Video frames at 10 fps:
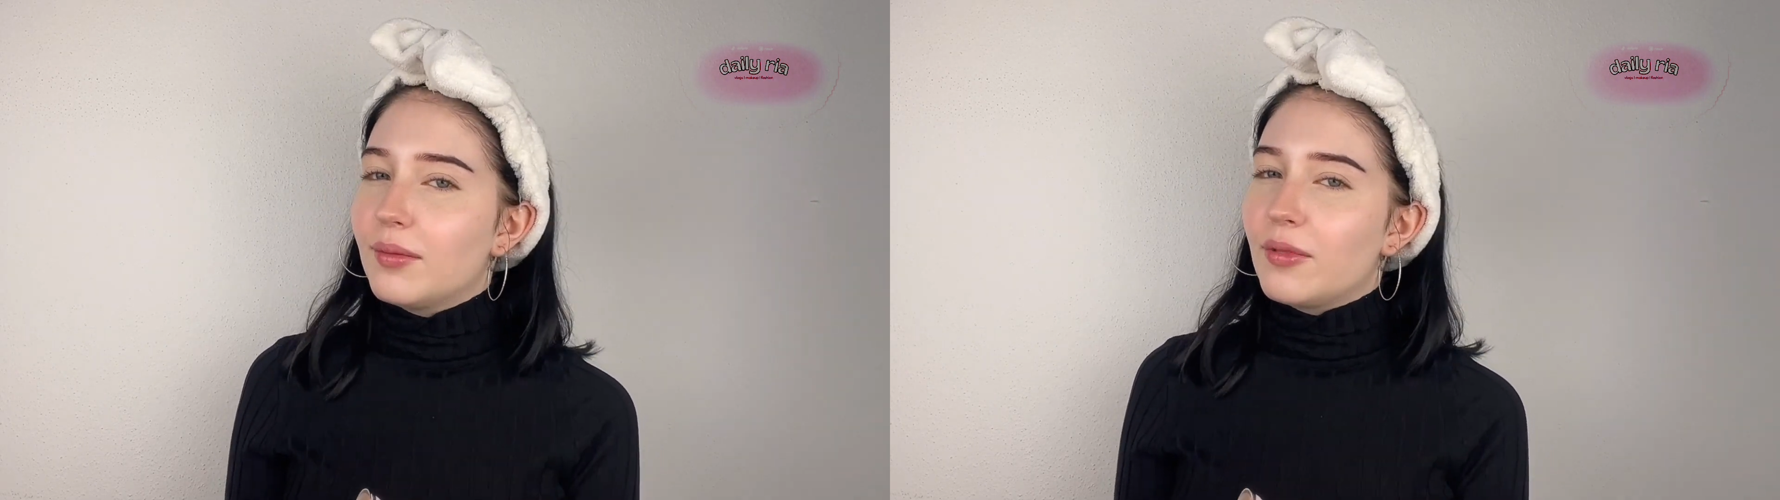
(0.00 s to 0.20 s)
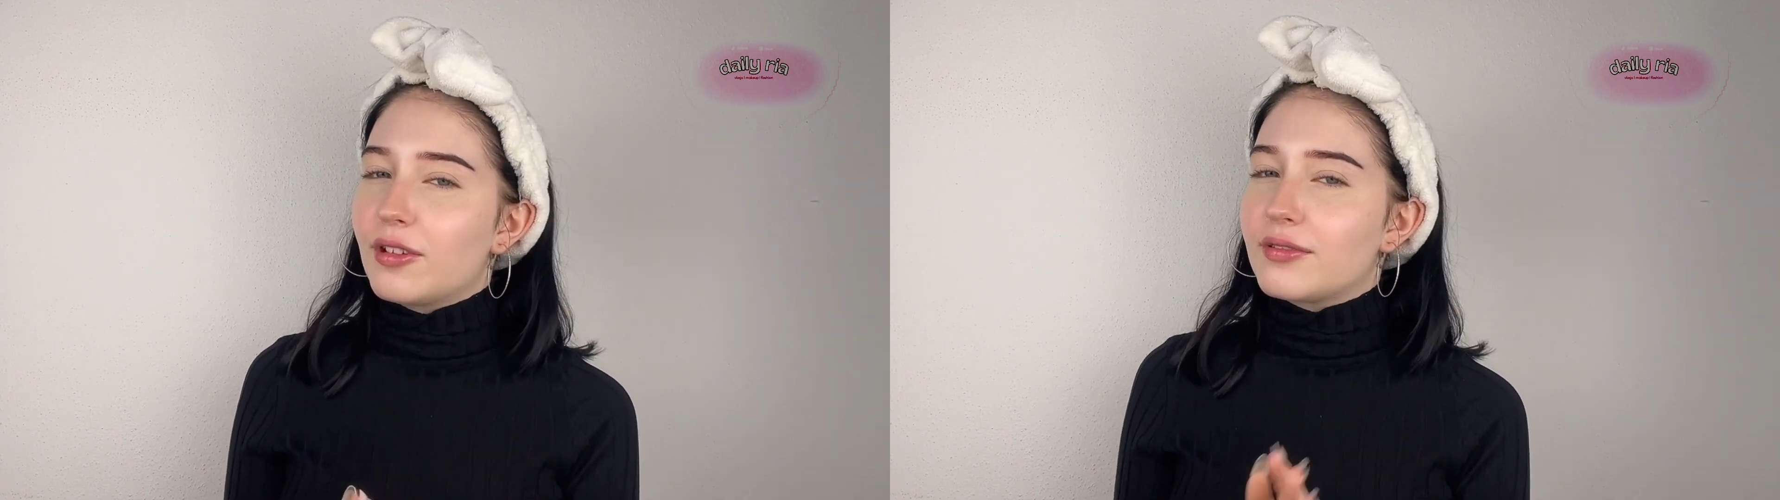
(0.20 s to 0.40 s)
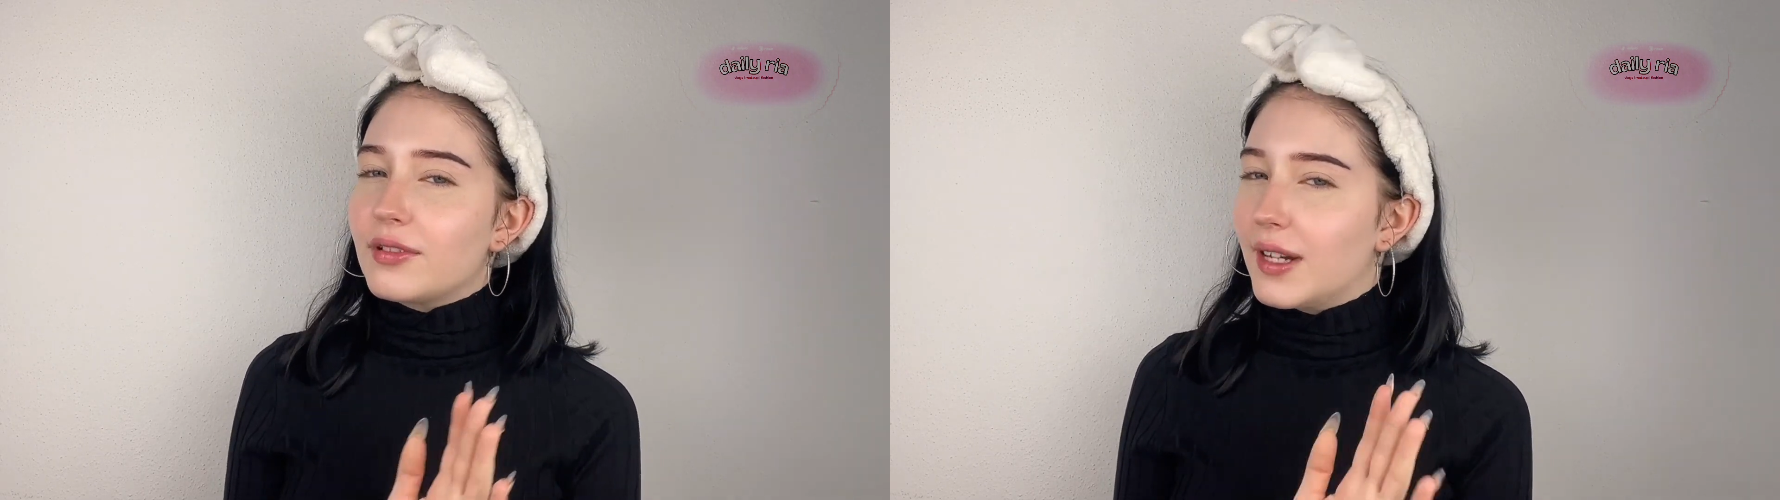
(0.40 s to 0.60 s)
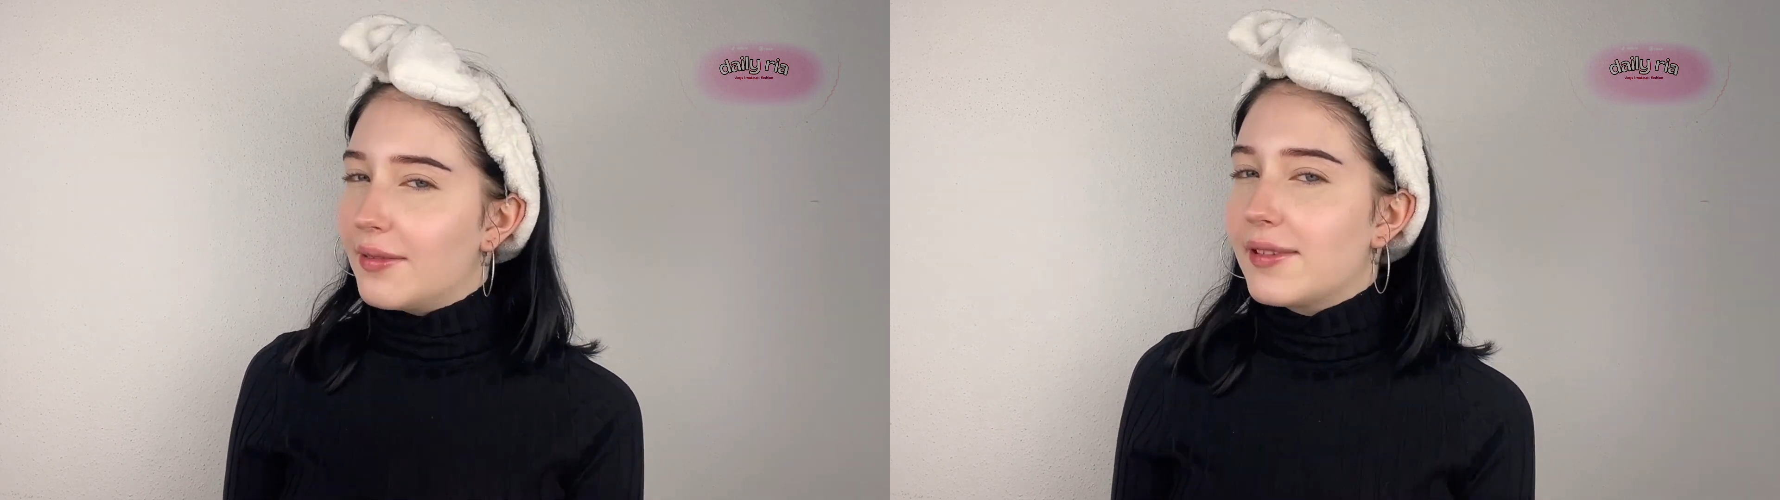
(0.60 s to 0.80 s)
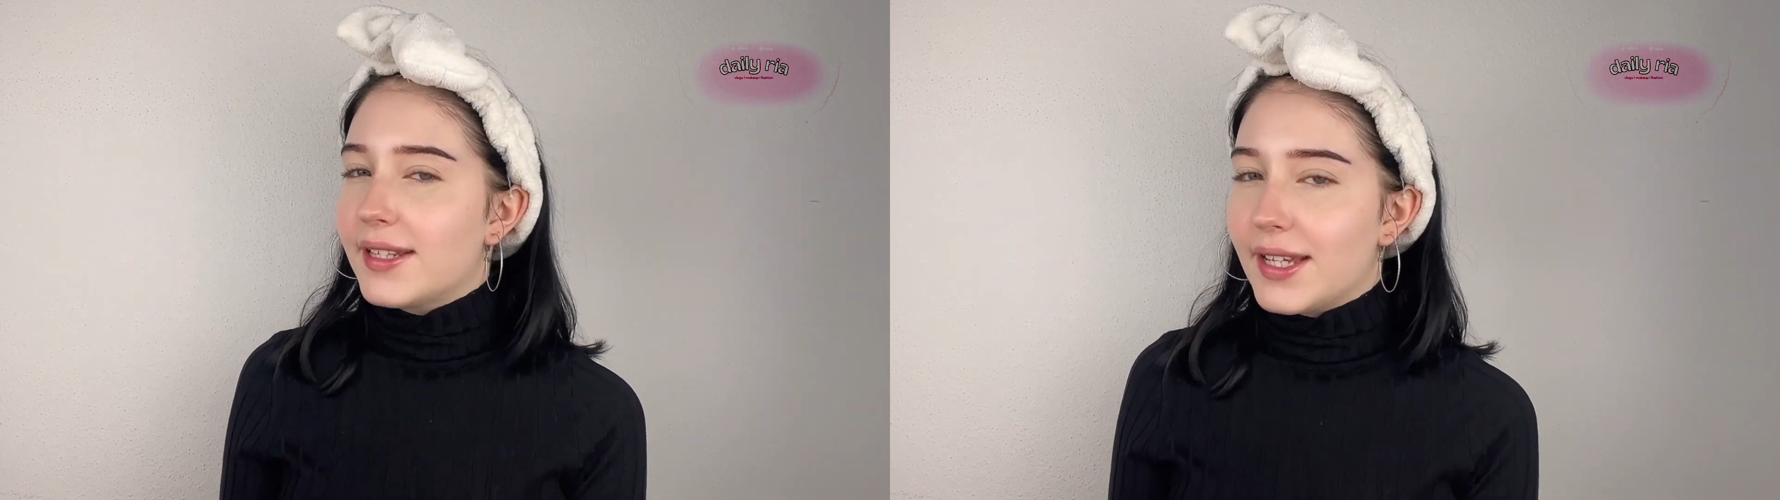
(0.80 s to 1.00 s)
more for
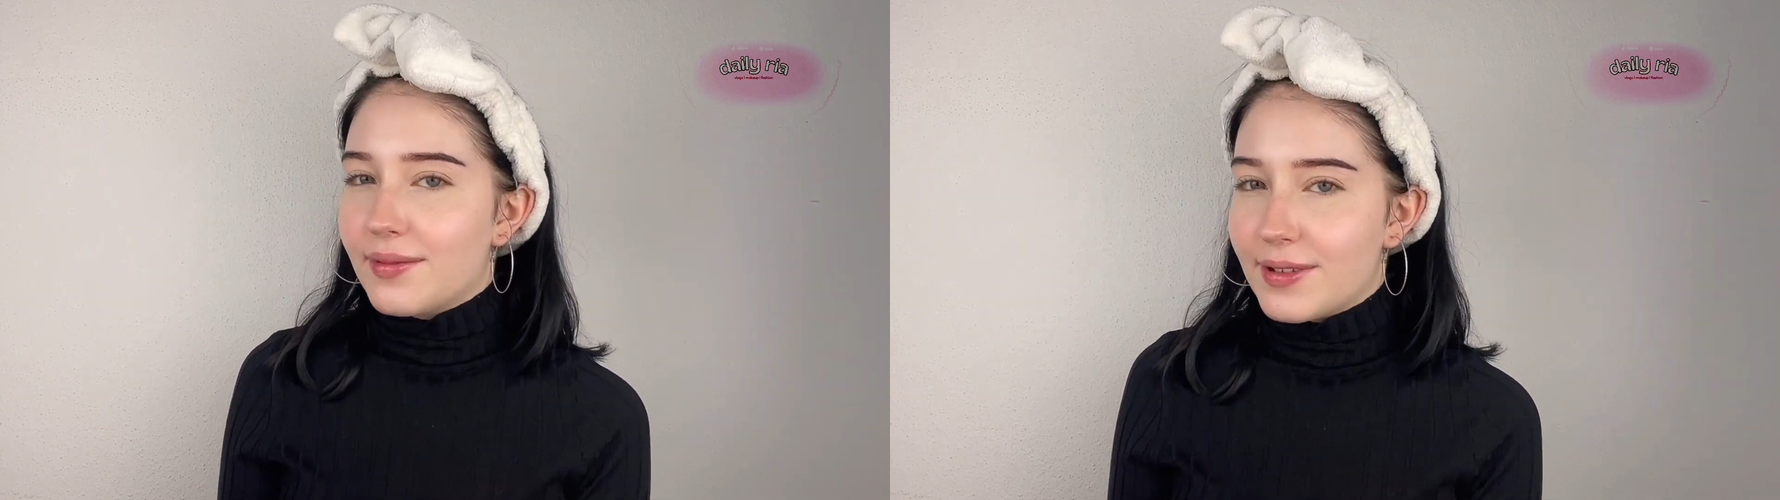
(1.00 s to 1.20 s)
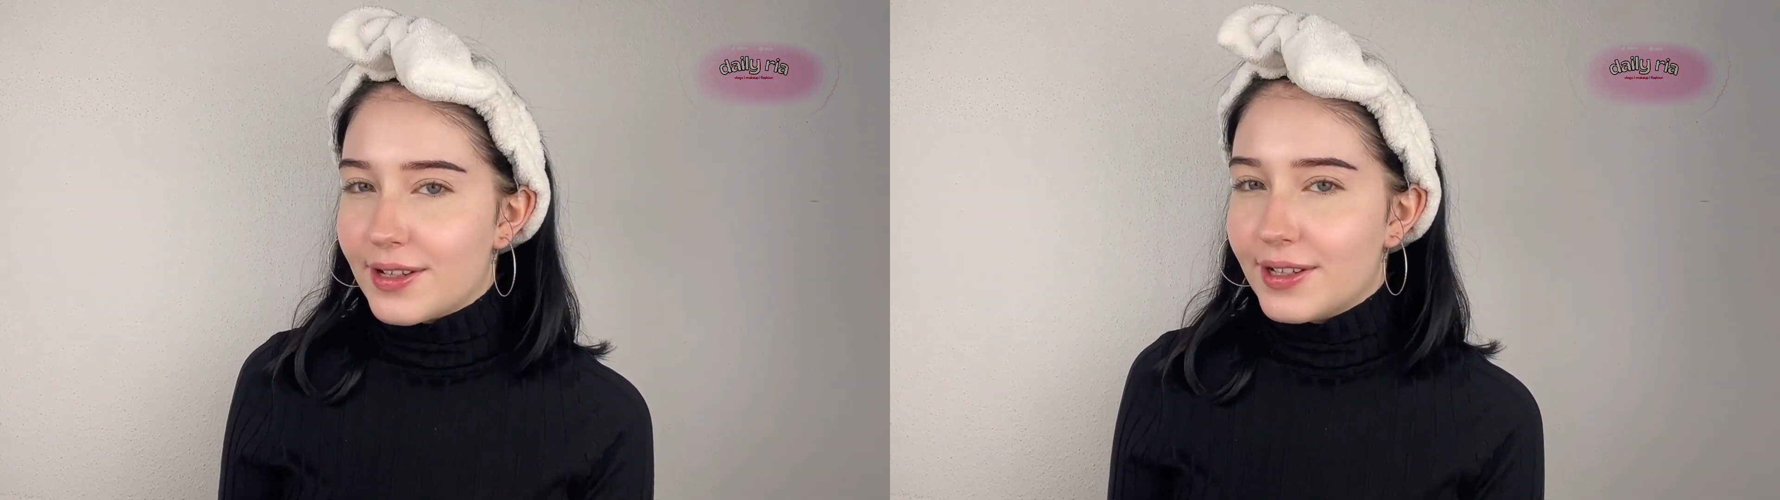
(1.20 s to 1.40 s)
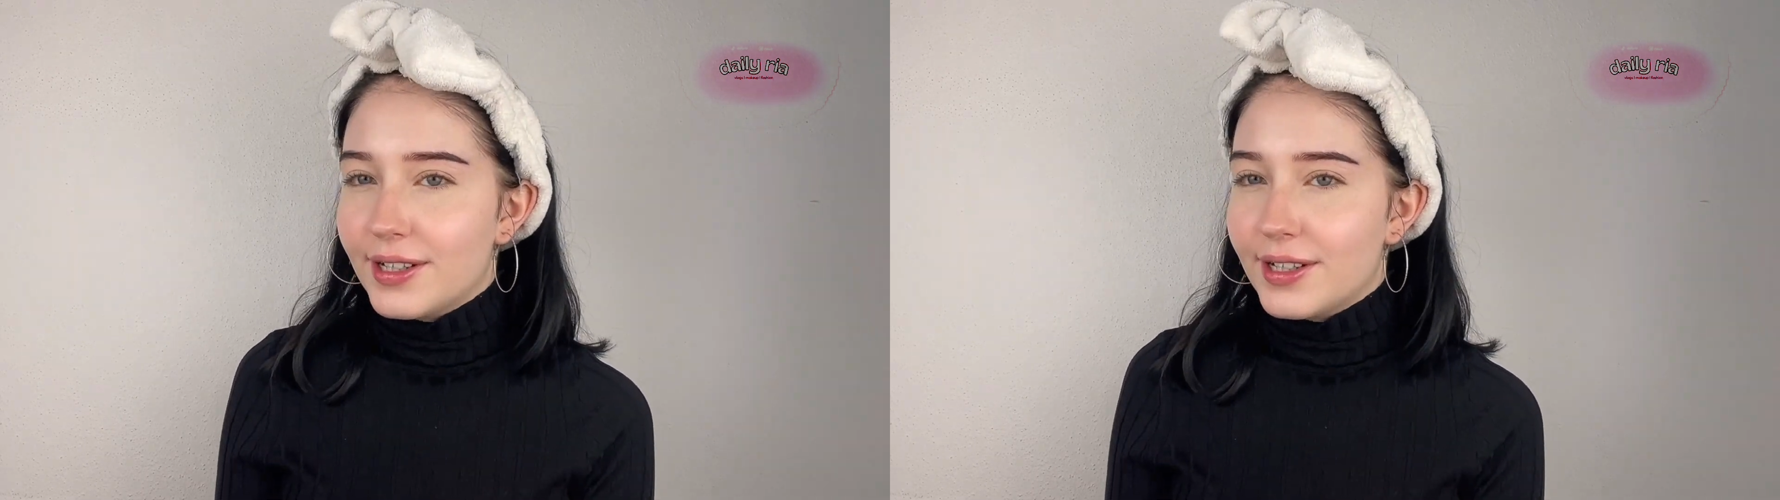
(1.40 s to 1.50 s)
everyday wear.